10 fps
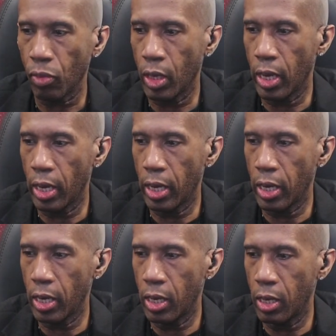
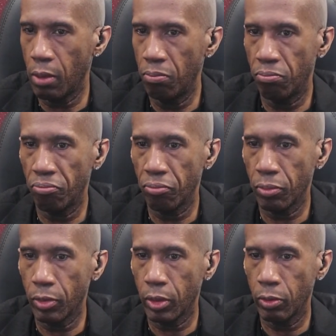I
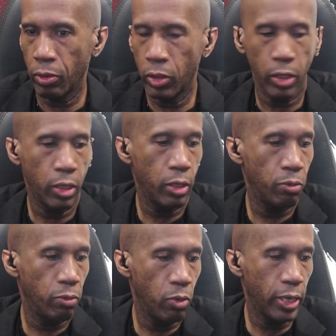was
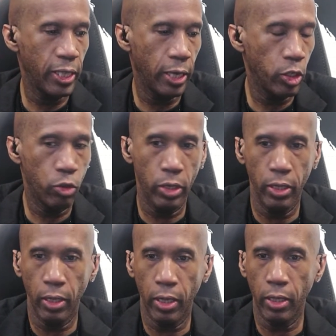walking down the street, and
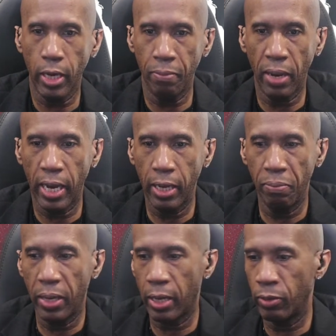I had my
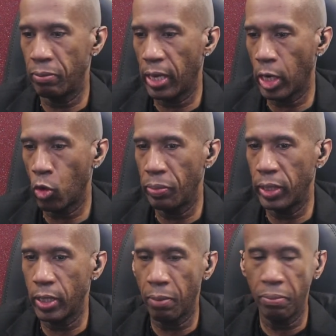iPad with me, and I opened
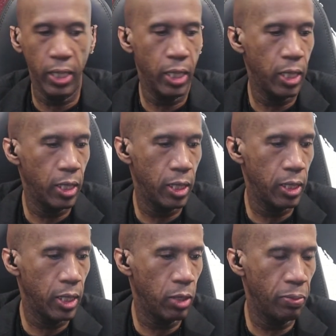it
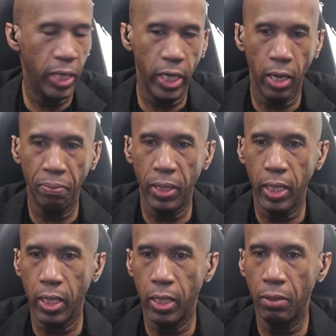up
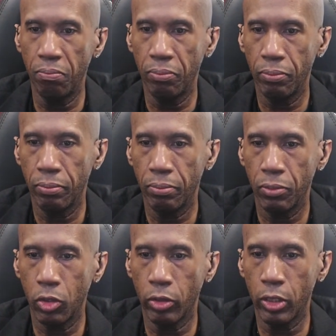and
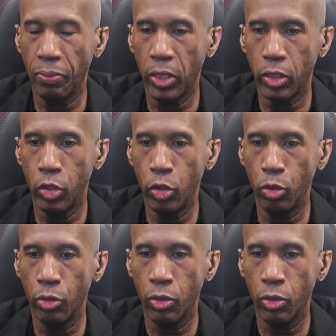saw something in the news.